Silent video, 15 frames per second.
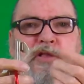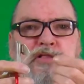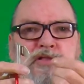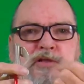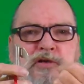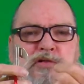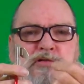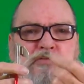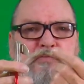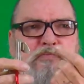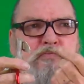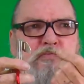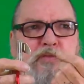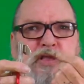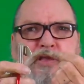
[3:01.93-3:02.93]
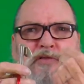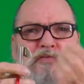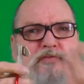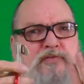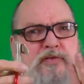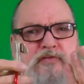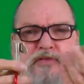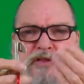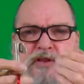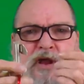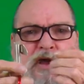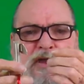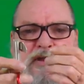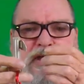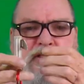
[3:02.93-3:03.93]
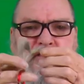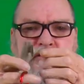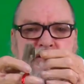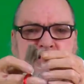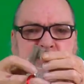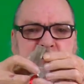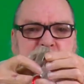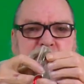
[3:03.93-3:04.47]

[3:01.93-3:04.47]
they call it a P59, I think.